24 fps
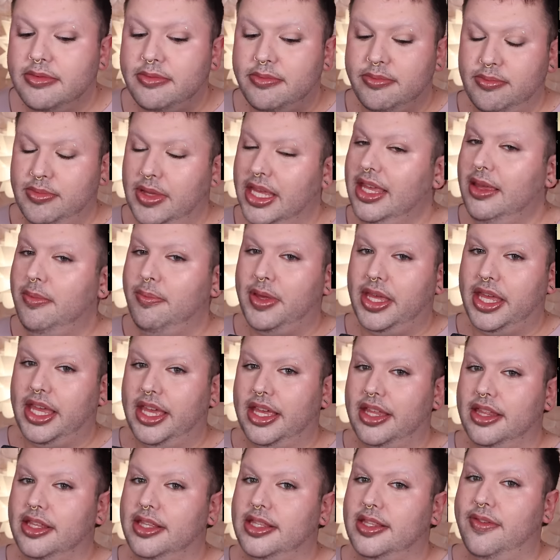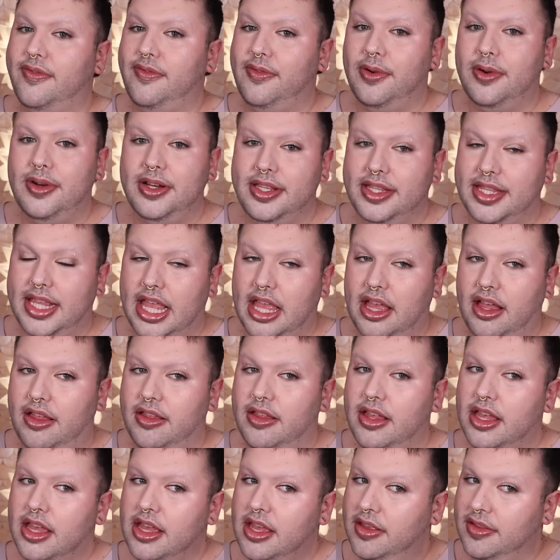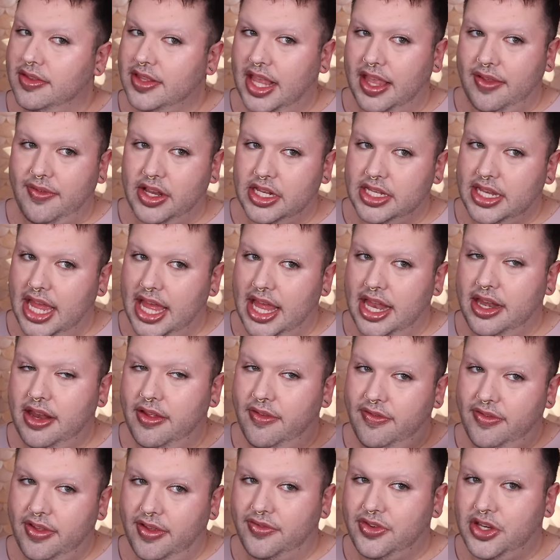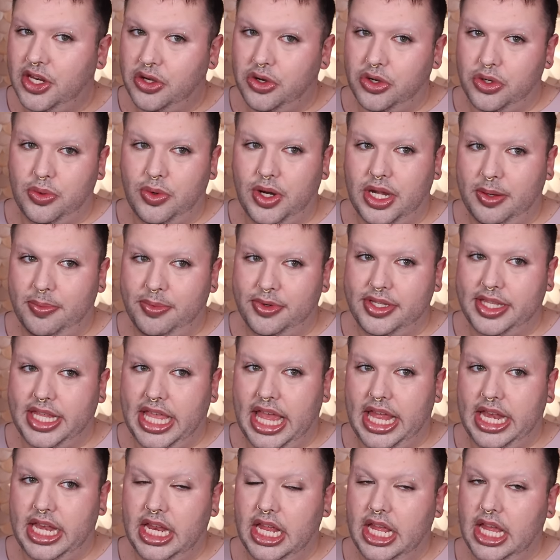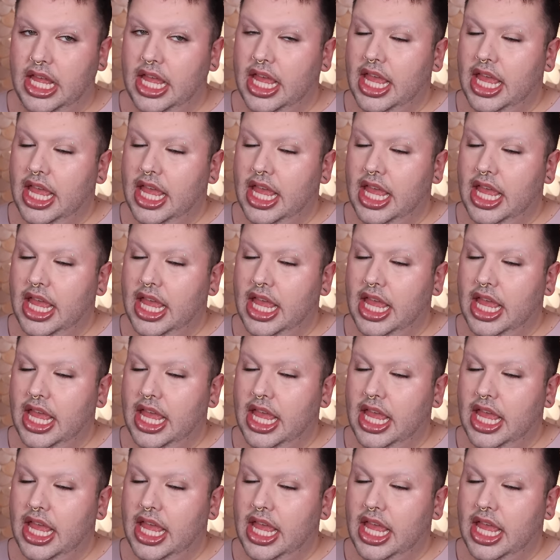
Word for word: maybe the Sephora sale, saving 10, 15, or 20%